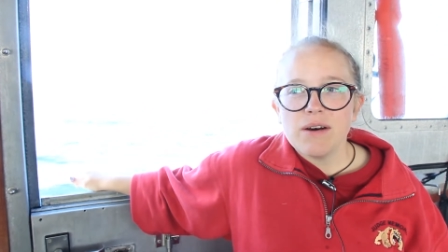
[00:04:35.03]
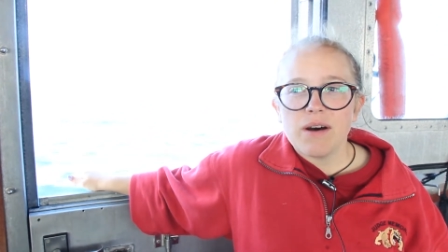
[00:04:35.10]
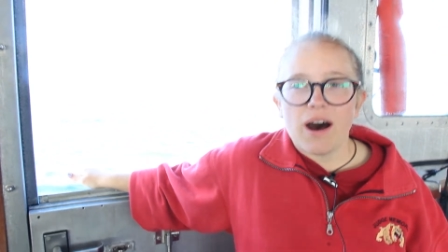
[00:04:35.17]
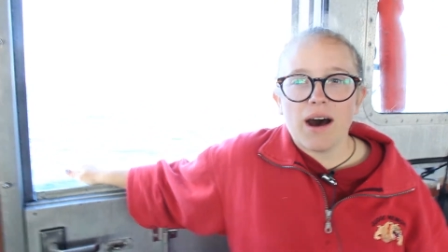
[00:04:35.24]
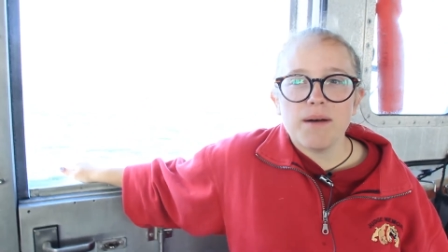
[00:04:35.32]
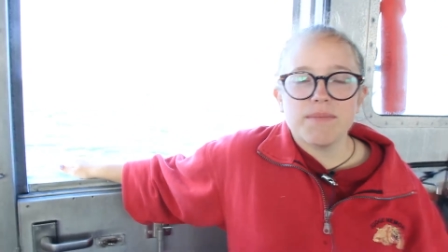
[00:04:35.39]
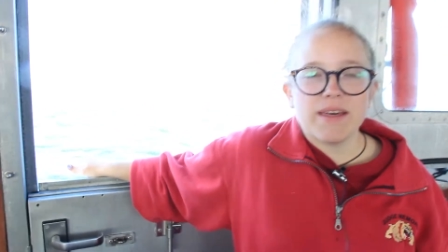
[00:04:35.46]

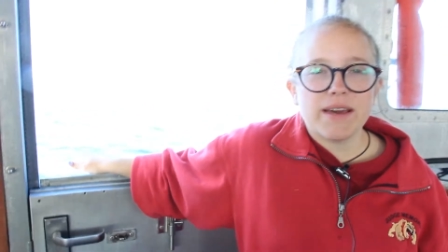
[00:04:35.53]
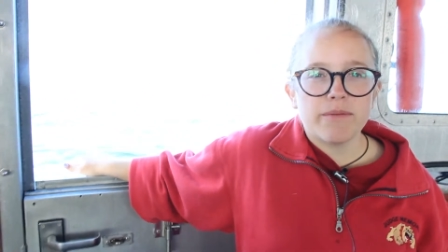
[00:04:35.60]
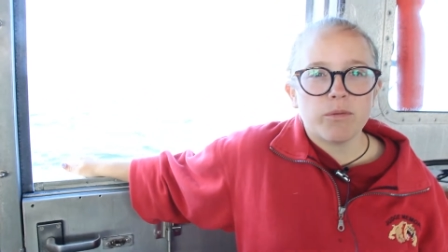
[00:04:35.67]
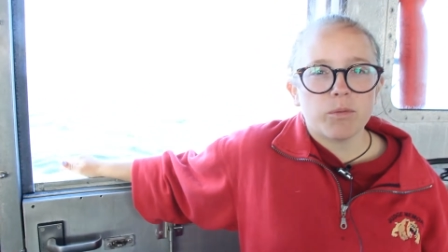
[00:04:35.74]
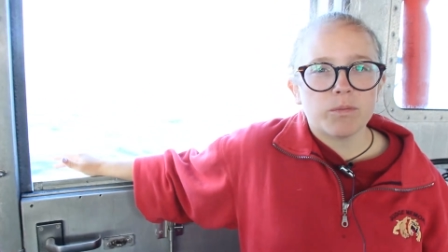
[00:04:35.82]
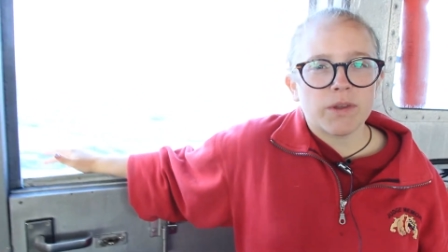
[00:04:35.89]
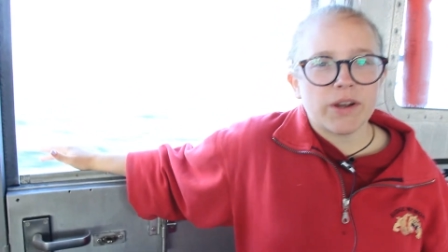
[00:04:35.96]
um, they,
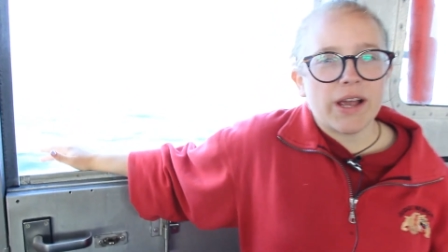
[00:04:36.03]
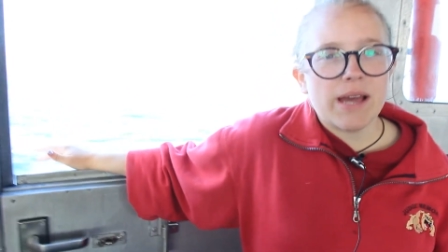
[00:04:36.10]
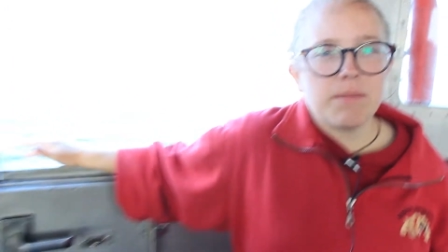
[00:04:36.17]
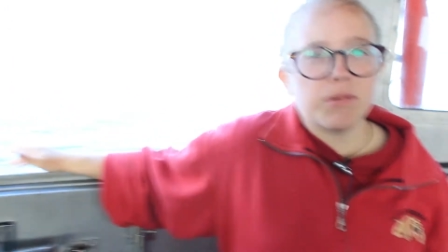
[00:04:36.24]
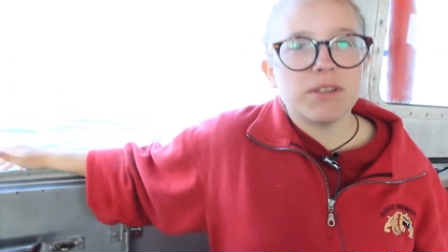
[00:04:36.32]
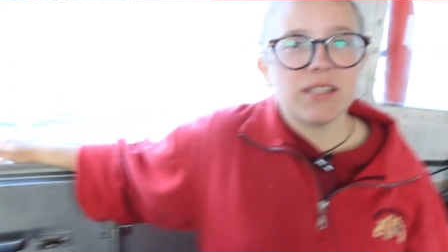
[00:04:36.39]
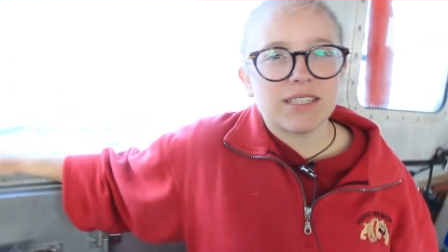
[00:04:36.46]
they're
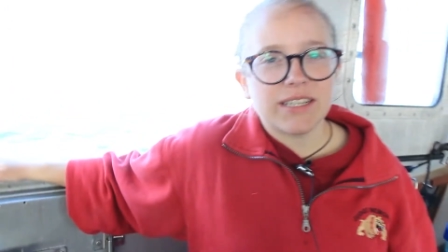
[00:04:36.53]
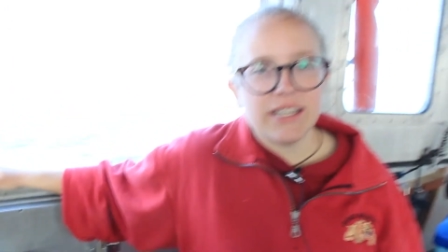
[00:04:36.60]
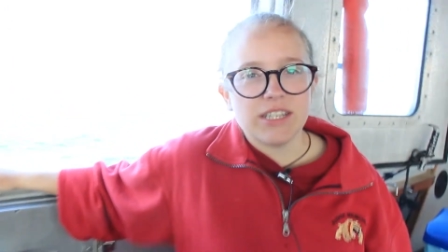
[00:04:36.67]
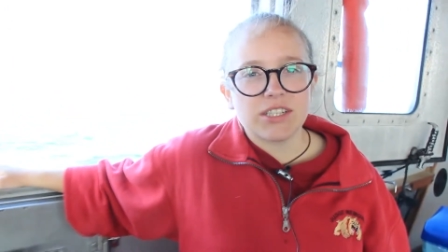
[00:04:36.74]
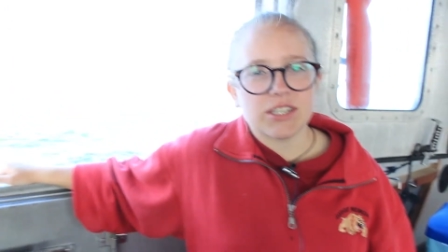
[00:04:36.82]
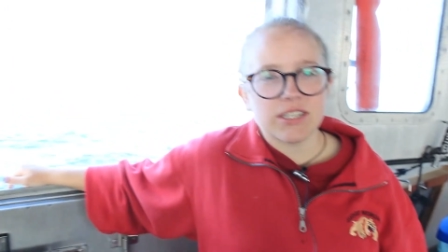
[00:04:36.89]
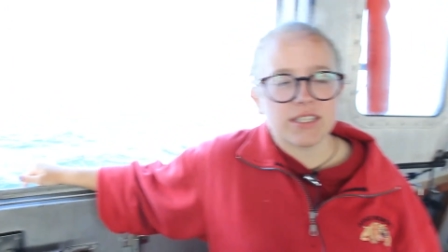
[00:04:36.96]
able to
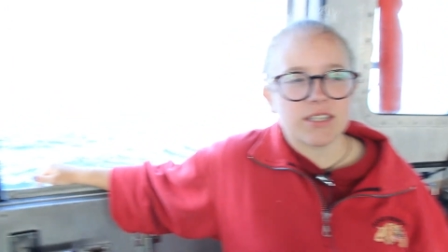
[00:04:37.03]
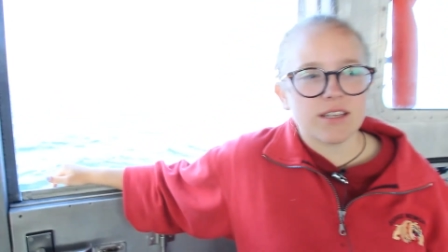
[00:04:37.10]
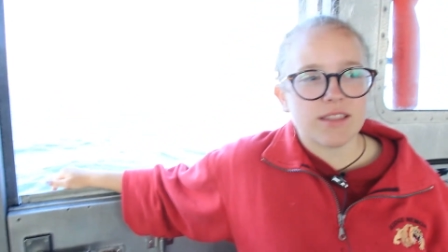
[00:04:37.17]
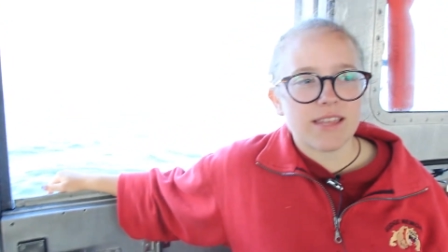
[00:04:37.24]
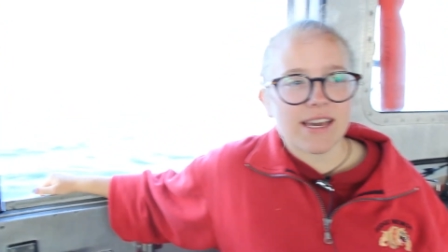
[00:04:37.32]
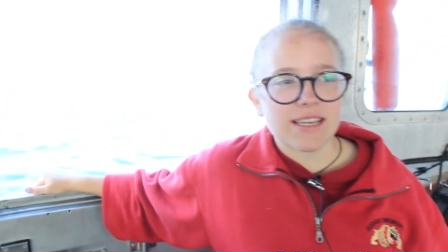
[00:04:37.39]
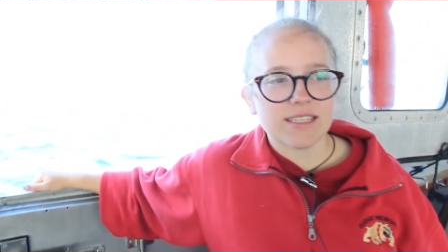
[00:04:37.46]
teach us
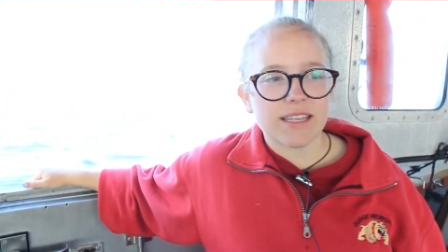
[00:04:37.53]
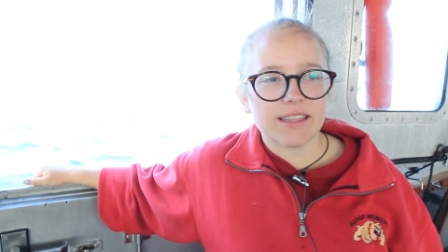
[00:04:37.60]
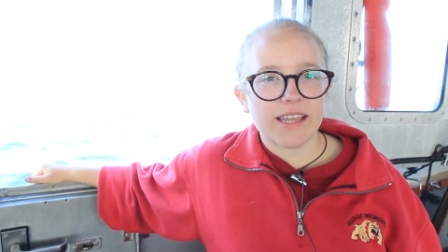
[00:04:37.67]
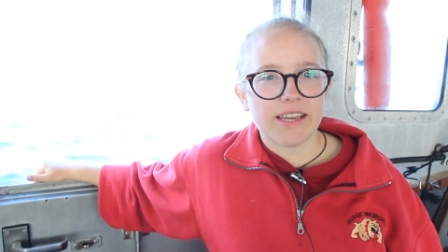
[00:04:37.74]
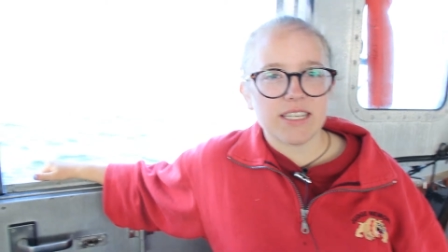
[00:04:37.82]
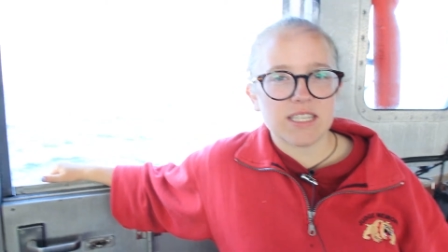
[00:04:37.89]
things that they